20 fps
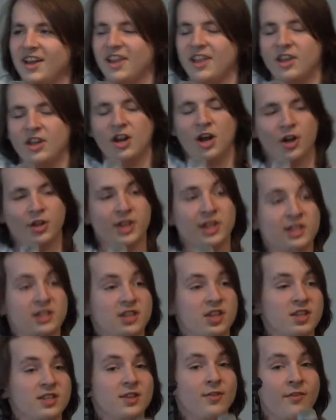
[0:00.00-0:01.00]
you know,
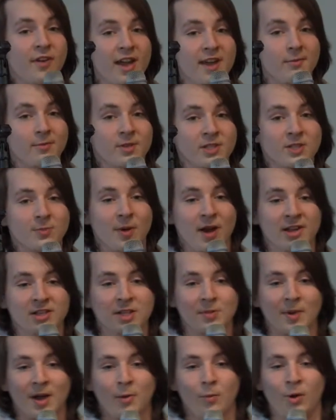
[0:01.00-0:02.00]
this event was
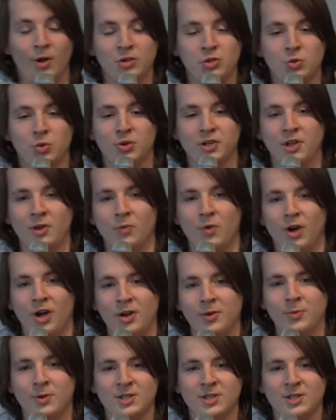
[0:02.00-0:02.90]
sponsored by 121,